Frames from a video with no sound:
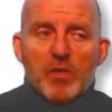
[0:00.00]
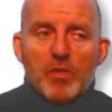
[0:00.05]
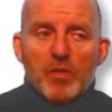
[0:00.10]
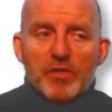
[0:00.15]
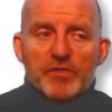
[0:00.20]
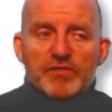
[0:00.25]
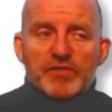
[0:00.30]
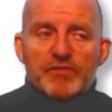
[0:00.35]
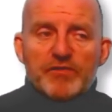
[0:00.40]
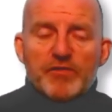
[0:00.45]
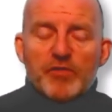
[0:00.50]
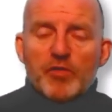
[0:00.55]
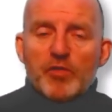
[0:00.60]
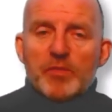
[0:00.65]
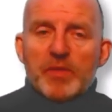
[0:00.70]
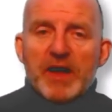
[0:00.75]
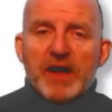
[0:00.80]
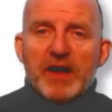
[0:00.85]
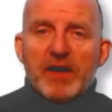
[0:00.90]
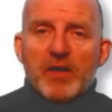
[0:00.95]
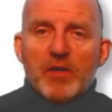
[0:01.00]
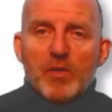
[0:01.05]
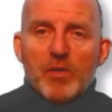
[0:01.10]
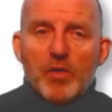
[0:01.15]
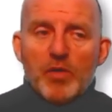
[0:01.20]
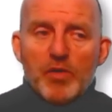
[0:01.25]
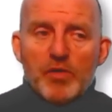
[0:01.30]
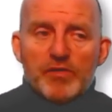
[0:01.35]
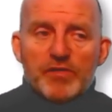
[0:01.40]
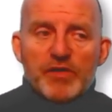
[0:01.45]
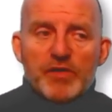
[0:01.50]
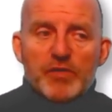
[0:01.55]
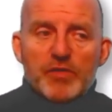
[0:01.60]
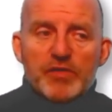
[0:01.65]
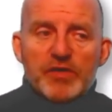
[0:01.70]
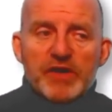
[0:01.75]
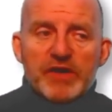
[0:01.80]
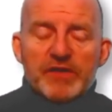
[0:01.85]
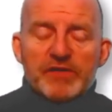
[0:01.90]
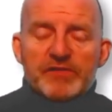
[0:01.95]
What's the format? Who's the
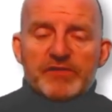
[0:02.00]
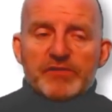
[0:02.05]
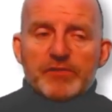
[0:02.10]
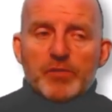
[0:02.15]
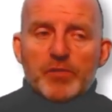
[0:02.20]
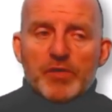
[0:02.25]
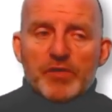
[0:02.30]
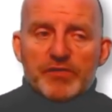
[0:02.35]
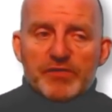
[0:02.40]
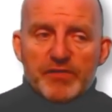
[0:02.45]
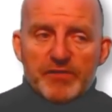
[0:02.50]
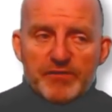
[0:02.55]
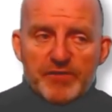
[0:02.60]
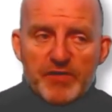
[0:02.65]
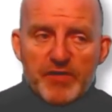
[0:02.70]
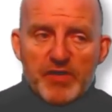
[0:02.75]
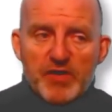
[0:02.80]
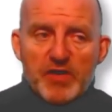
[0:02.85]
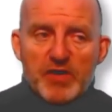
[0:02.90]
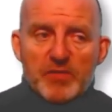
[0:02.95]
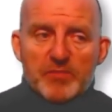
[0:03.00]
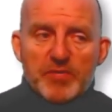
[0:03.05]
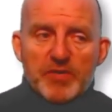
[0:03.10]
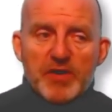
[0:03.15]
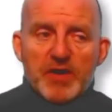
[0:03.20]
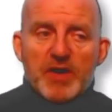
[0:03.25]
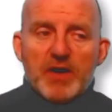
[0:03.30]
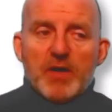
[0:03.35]
audience? What's the verb?